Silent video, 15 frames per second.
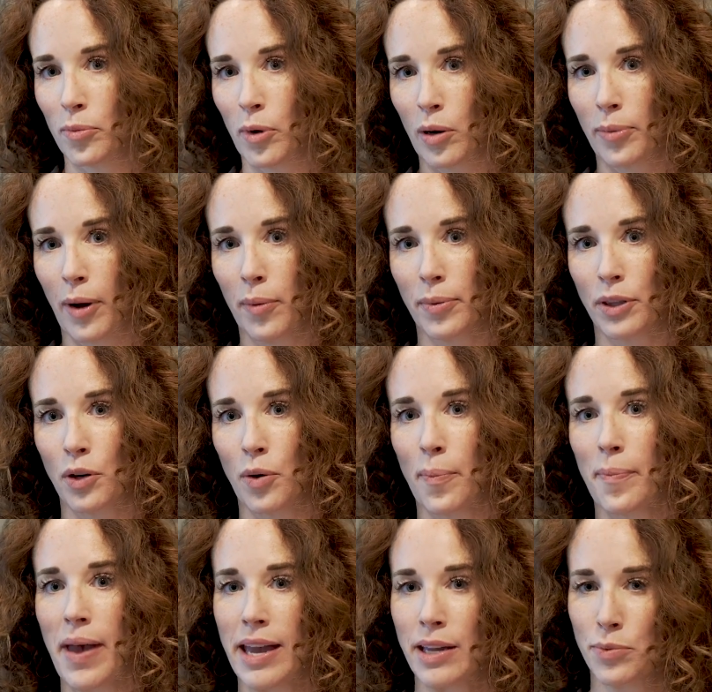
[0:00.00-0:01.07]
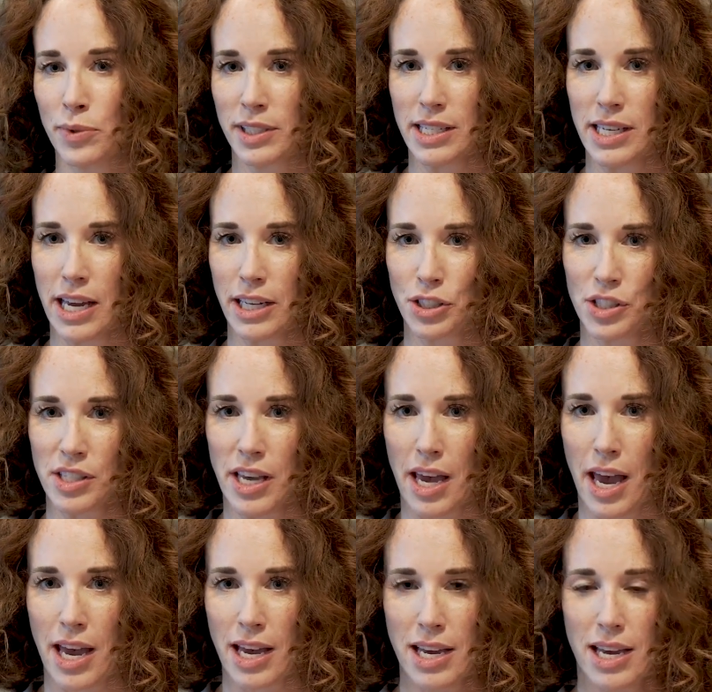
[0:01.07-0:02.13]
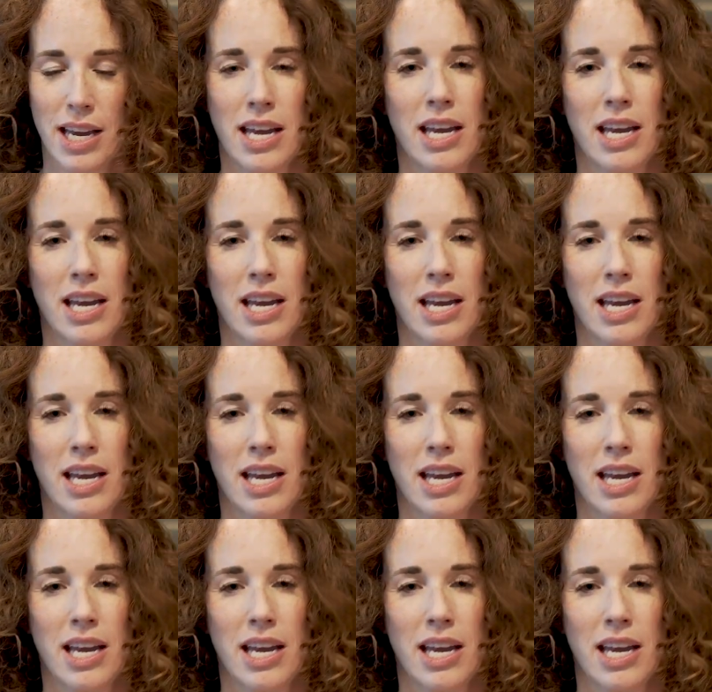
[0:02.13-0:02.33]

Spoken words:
and more popular made with THCA,